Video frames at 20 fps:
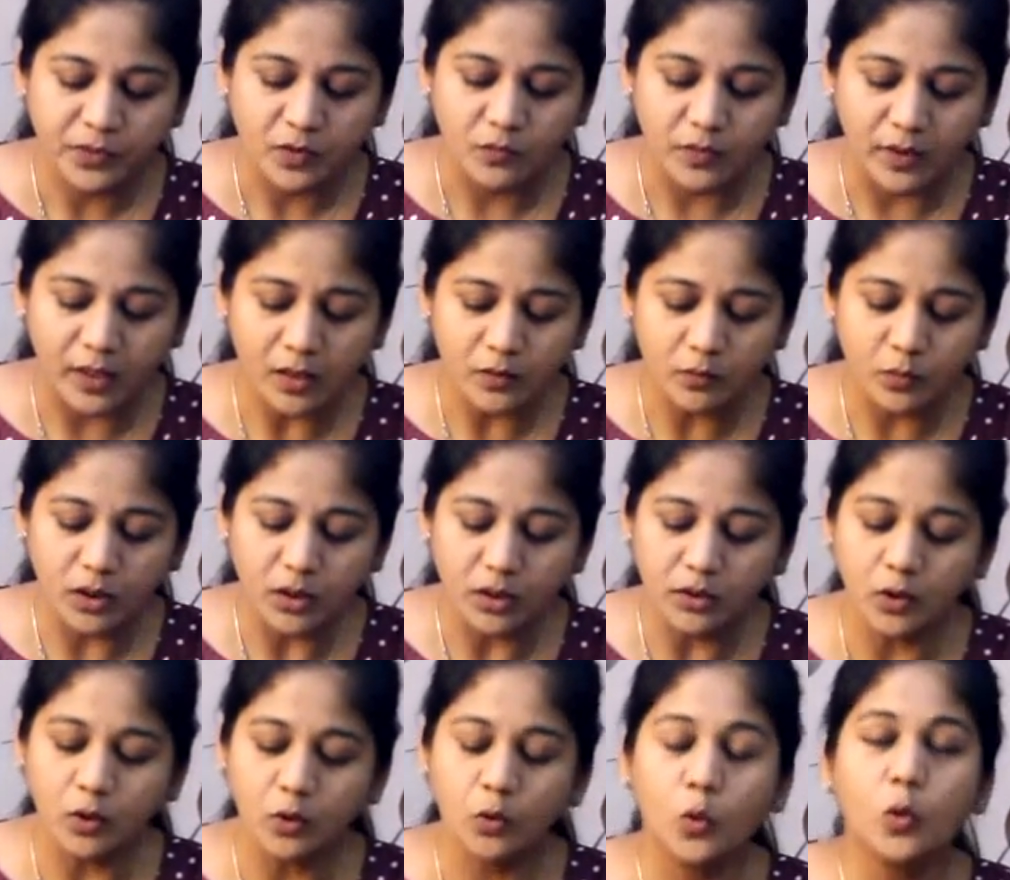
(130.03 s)
Whenever
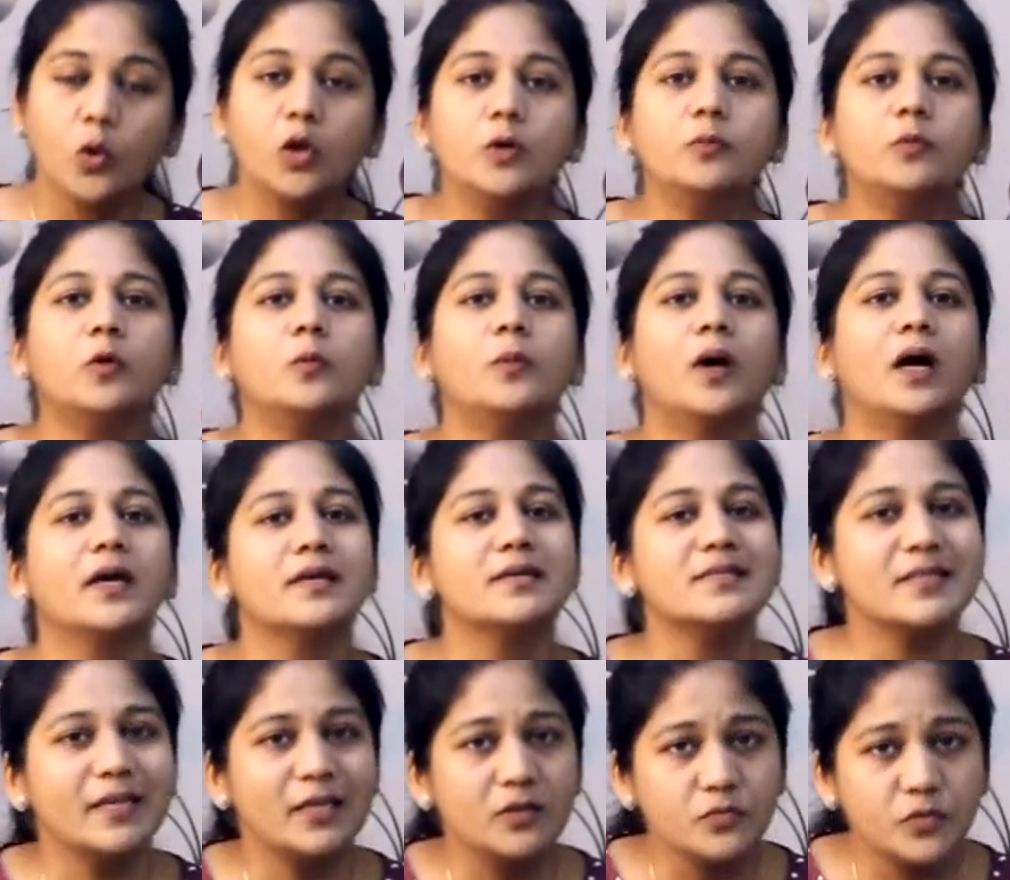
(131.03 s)
your coloboma
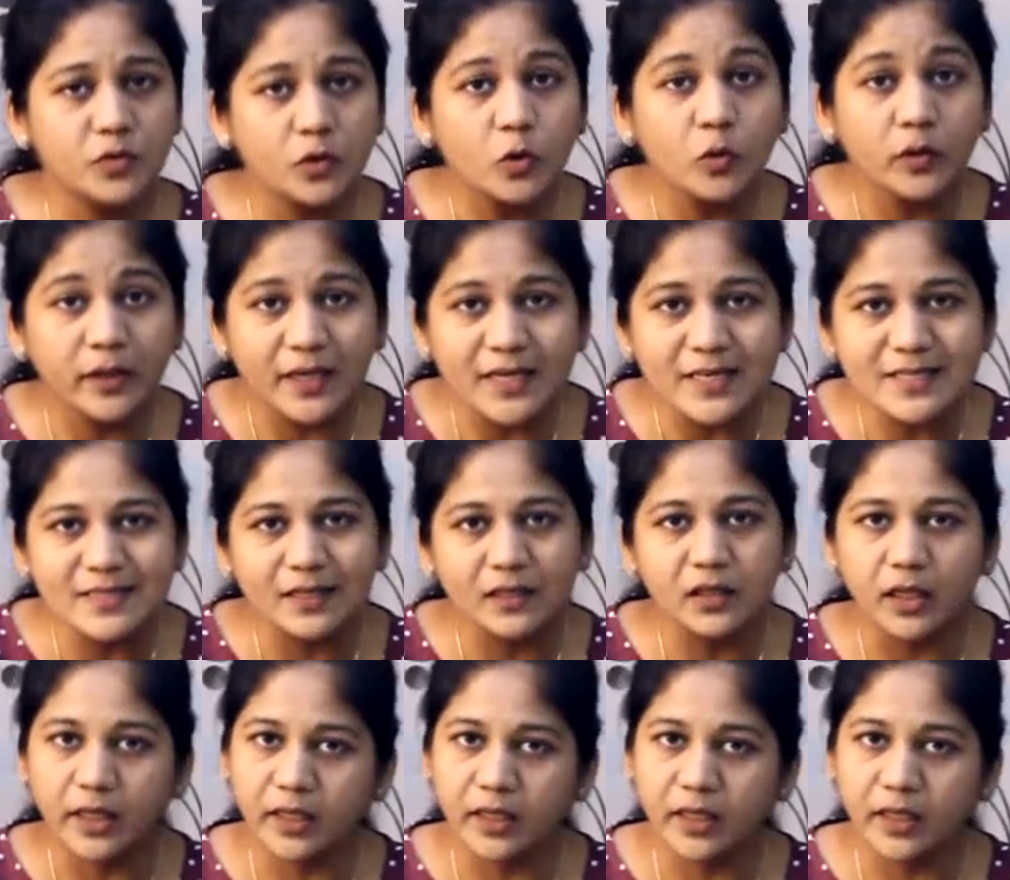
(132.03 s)
is infranasal